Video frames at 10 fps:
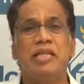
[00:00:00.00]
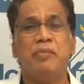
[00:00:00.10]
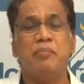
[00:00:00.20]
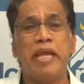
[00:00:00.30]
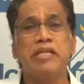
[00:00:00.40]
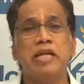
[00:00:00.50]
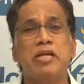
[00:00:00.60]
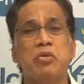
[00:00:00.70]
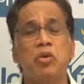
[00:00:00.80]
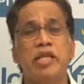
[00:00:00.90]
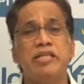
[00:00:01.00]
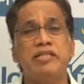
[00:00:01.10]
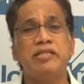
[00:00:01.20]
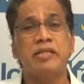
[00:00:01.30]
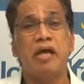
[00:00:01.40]
the pain control
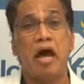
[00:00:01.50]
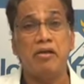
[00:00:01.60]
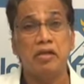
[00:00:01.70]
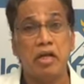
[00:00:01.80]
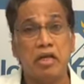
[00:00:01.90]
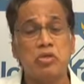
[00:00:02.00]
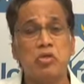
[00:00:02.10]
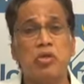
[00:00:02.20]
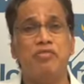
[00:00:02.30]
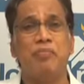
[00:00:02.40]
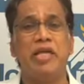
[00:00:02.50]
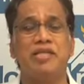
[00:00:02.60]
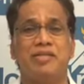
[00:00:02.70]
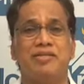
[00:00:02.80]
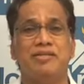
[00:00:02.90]
is under control of the
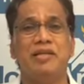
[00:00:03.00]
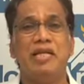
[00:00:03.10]
patient,